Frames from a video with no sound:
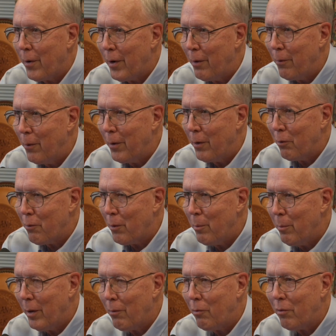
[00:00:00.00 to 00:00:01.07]
any of you history
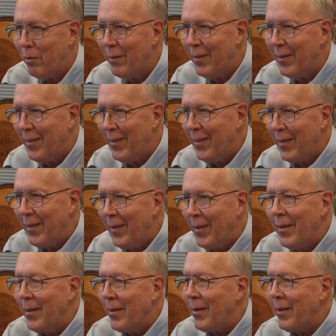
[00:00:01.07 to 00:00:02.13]
buffs.
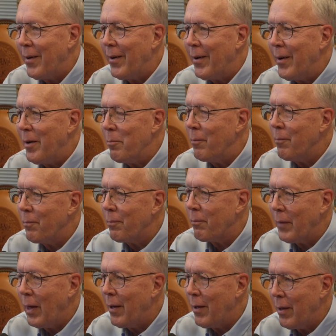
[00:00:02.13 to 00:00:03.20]

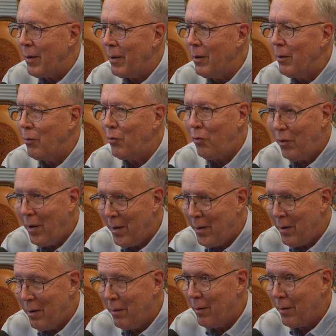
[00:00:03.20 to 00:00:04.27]
And his
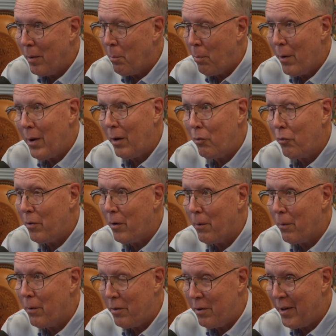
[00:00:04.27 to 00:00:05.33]
son apprenticed here
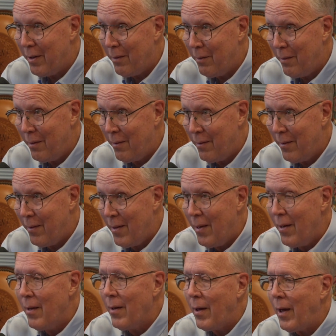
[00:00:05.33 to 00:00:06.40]
in town
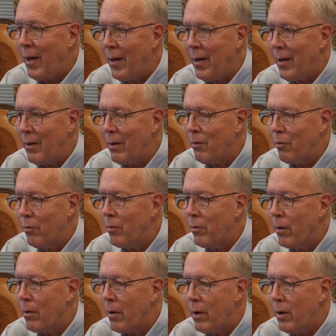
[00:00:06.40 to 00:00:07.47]
and
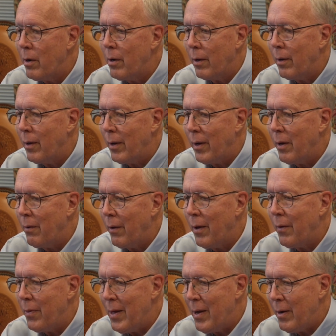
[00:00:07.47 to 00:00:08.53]
started,
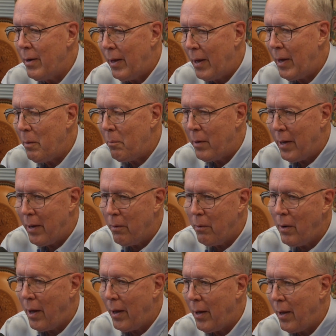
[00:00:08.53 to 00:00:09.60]
and then came
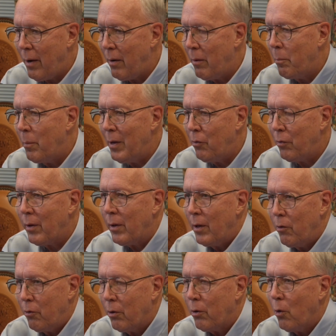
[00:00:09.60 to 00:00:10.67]
down and basically
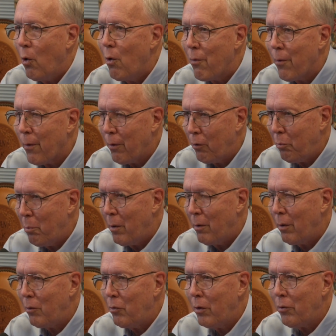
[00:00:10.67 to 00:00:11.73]
took over a small
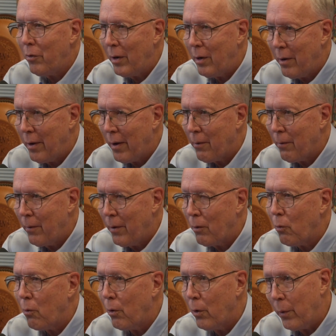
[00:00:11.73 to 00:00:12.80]
existing tannery
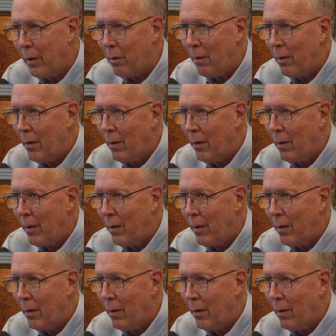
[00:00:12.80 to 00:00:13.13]
and grew it